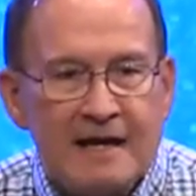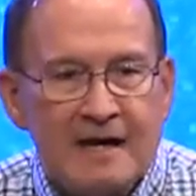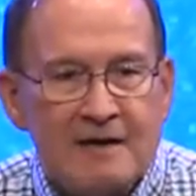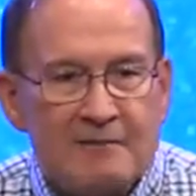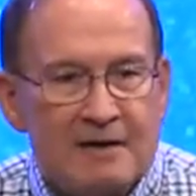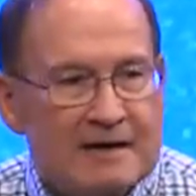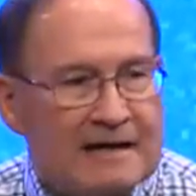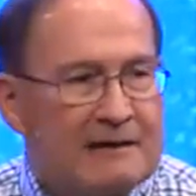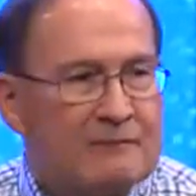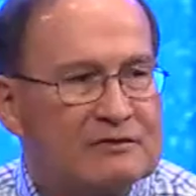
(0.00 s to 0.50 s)

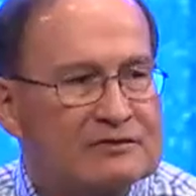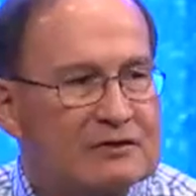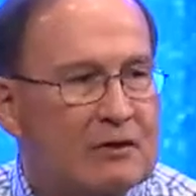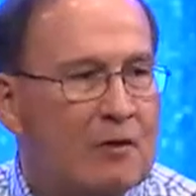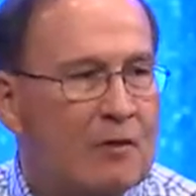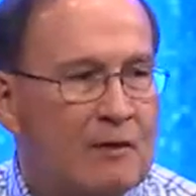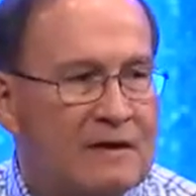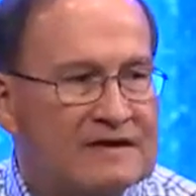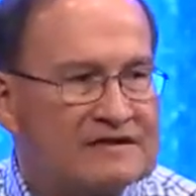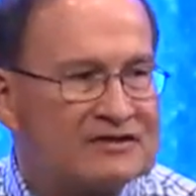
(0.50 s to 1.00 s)
But he was an
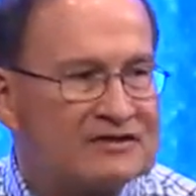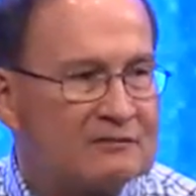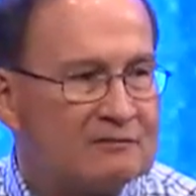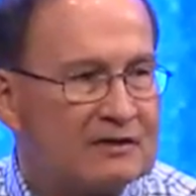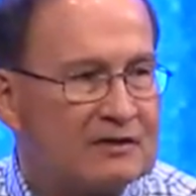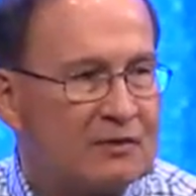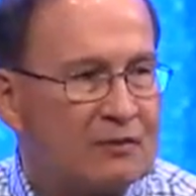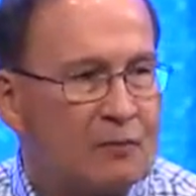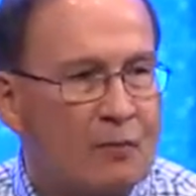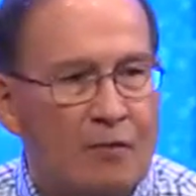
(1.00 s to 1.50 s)

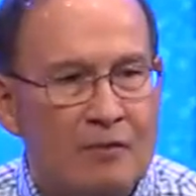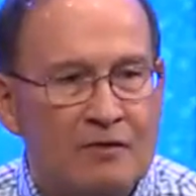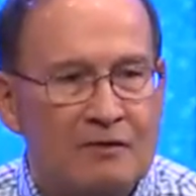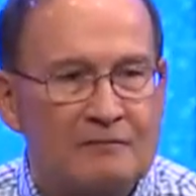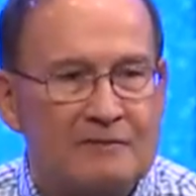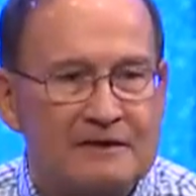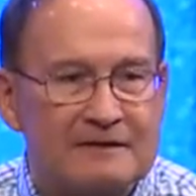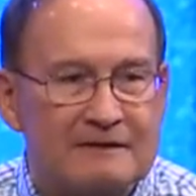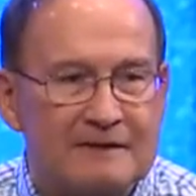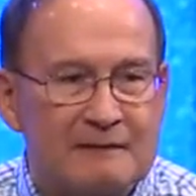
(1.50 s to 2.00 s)
oysterman, a
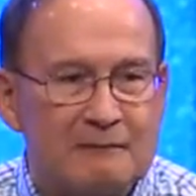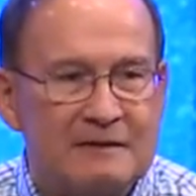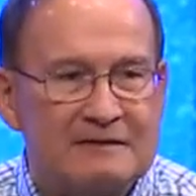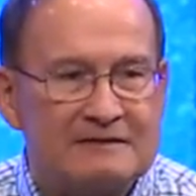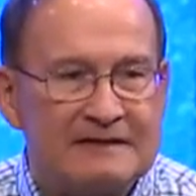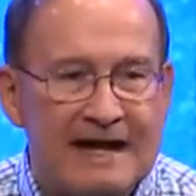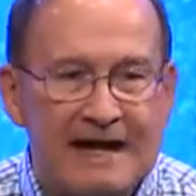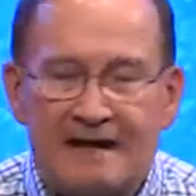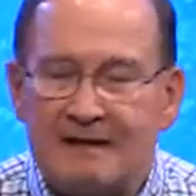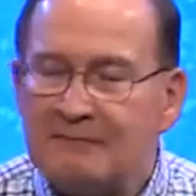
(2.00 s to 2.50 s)
waterman. He went
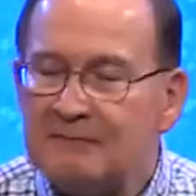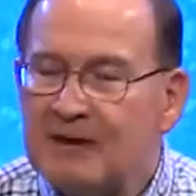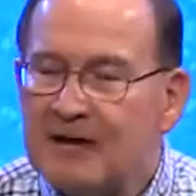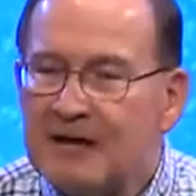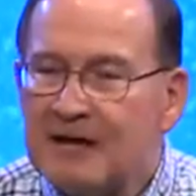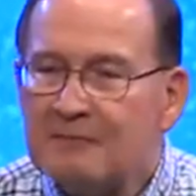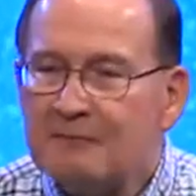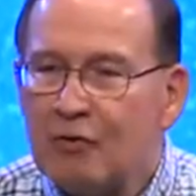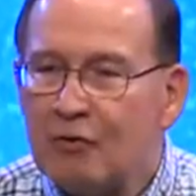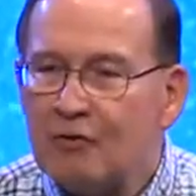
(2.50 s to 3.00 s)
down and
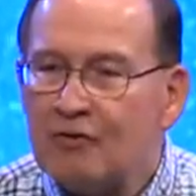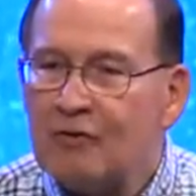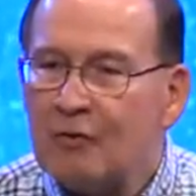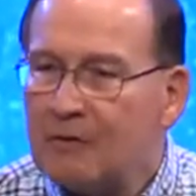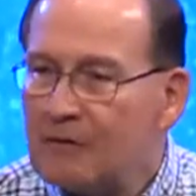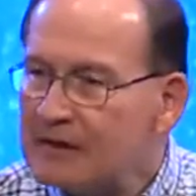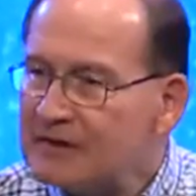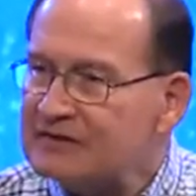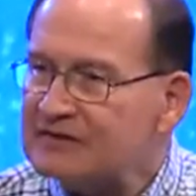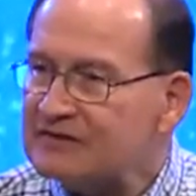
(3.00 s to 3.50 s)
pulled the
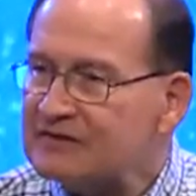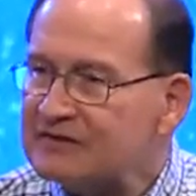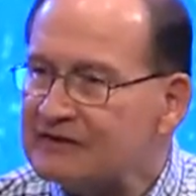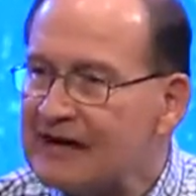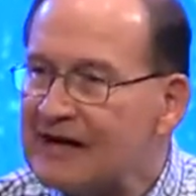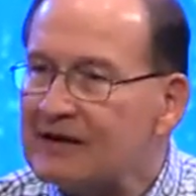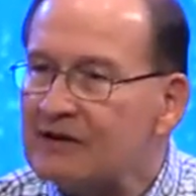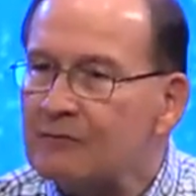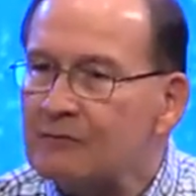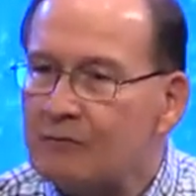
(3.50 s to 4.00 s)
oysters
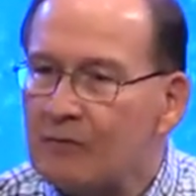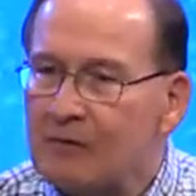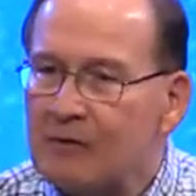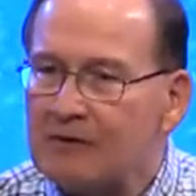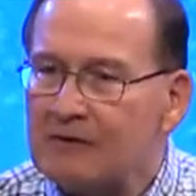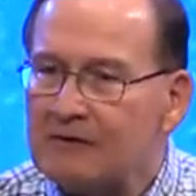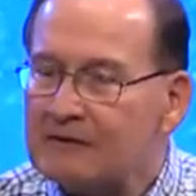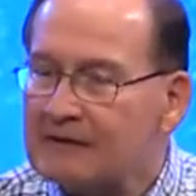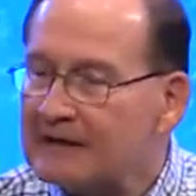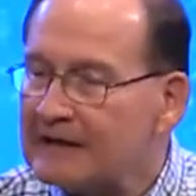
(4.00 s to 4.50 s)
out of the
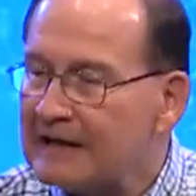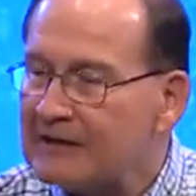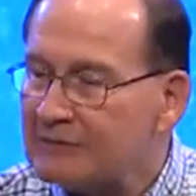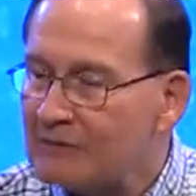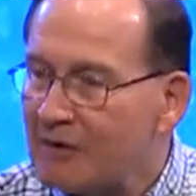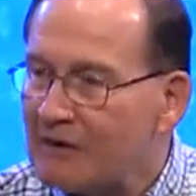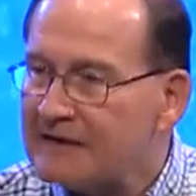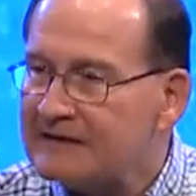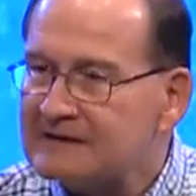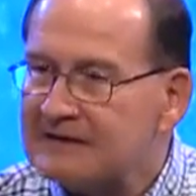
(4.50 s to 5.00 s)
water. And then later
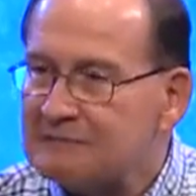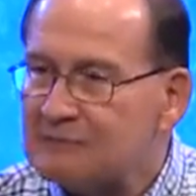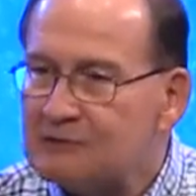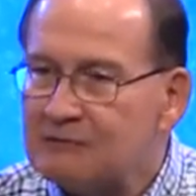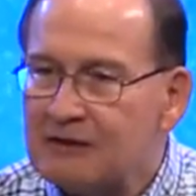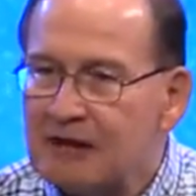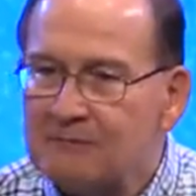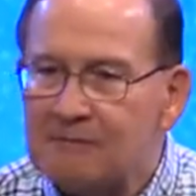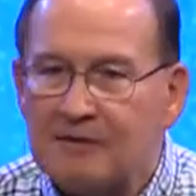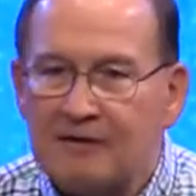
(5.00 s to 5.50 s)
on, as he
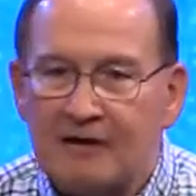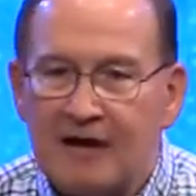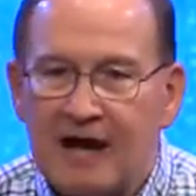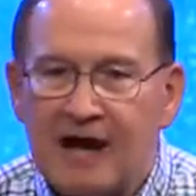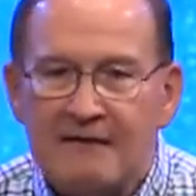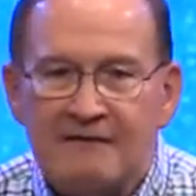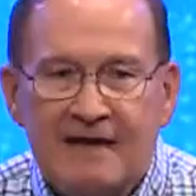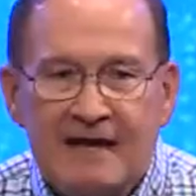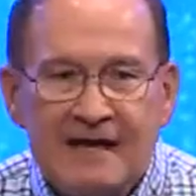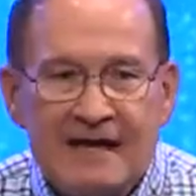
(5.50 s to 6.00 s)
moved up in
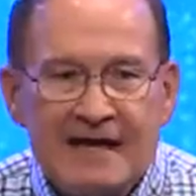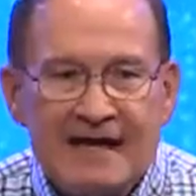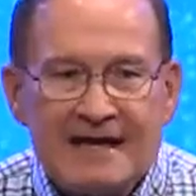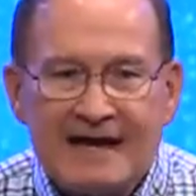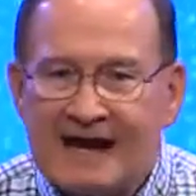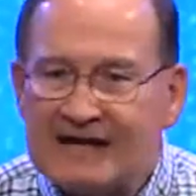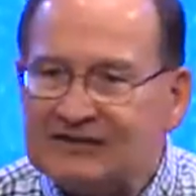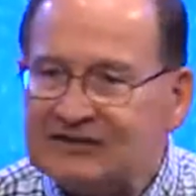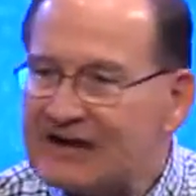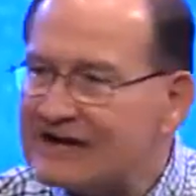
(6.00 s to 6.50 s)
life, he
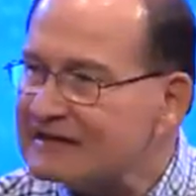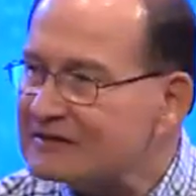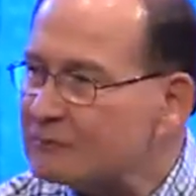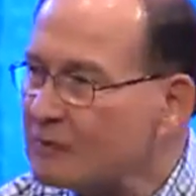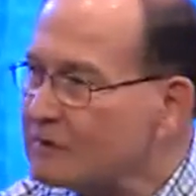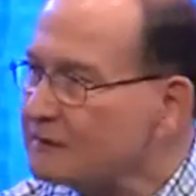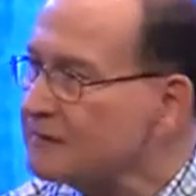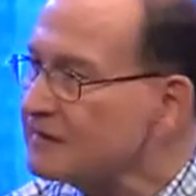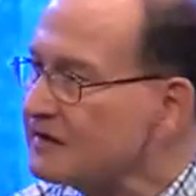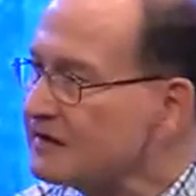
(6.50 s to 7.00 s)
got a chance to
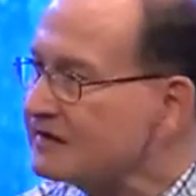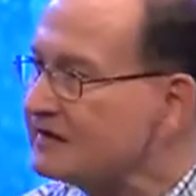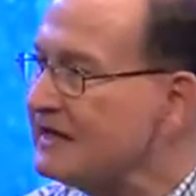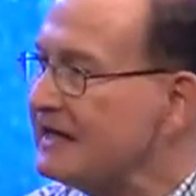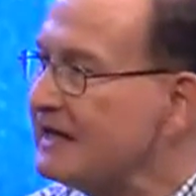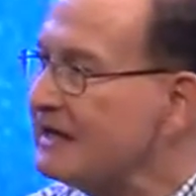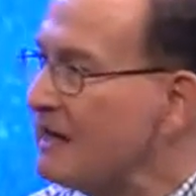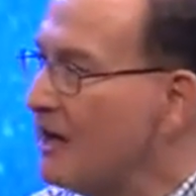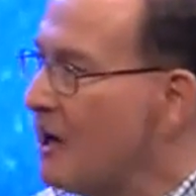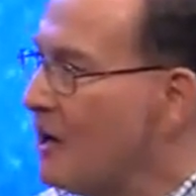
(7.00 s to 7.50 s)
work for the
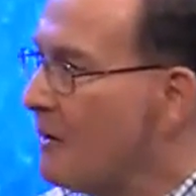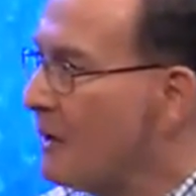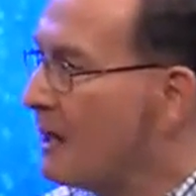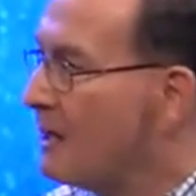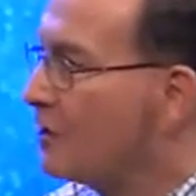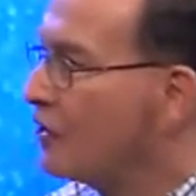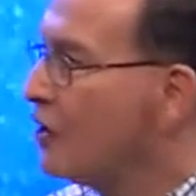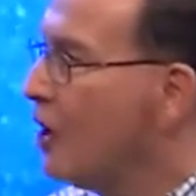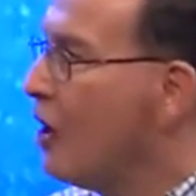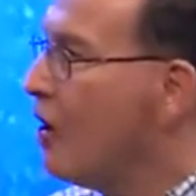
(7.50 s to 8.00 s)
CNO in a
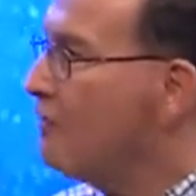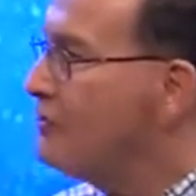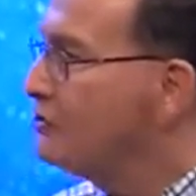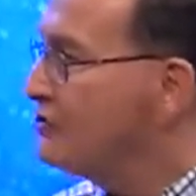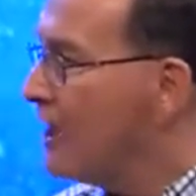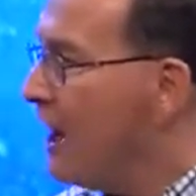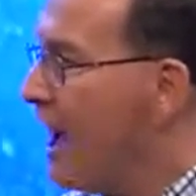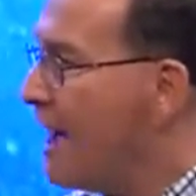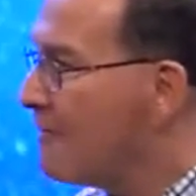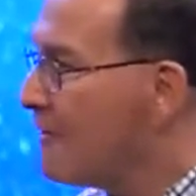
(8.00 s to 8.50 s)
low
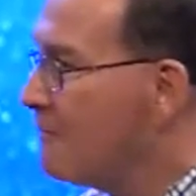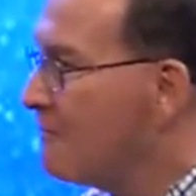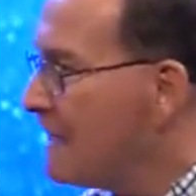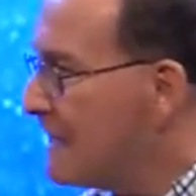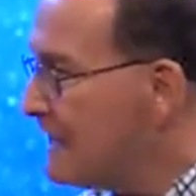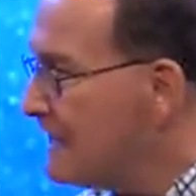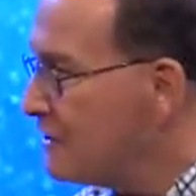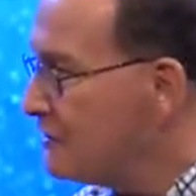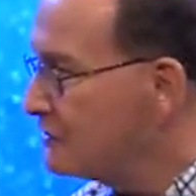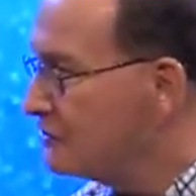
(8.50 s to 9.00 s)
job, a
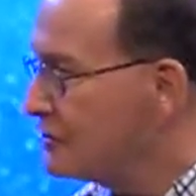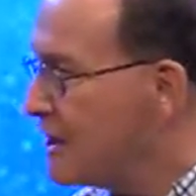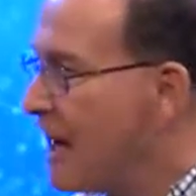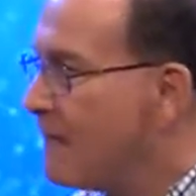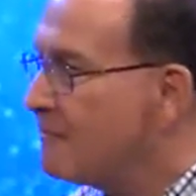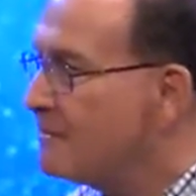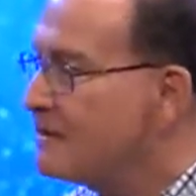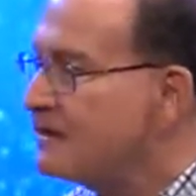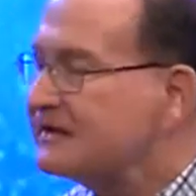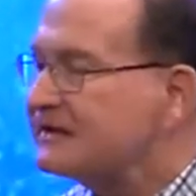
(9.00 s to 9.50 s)
menial
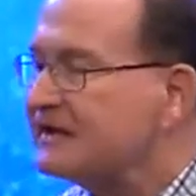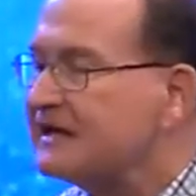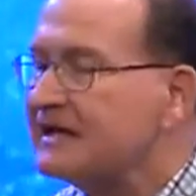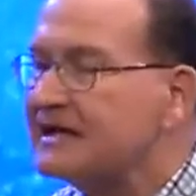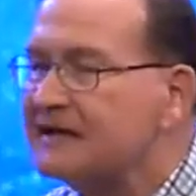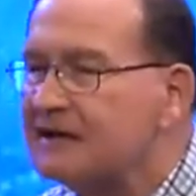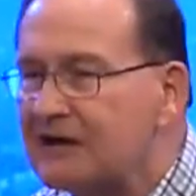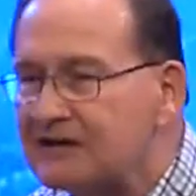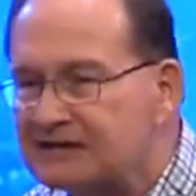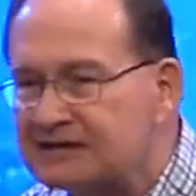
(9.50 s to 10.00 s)
job in the
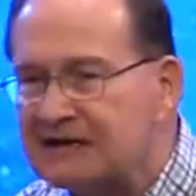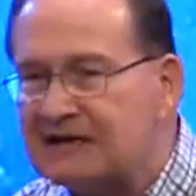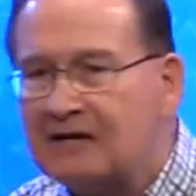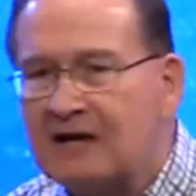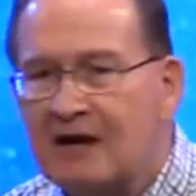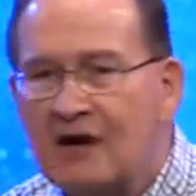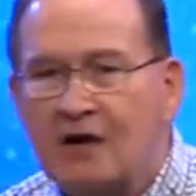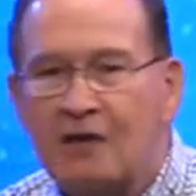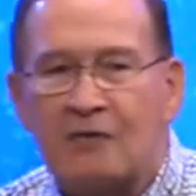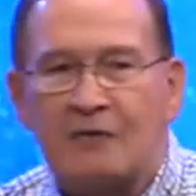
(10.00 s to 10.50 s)

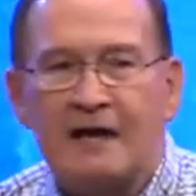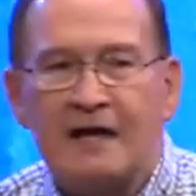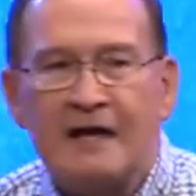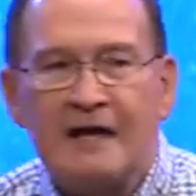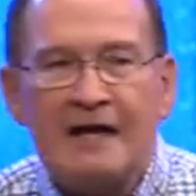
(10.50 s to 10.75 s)
CNO.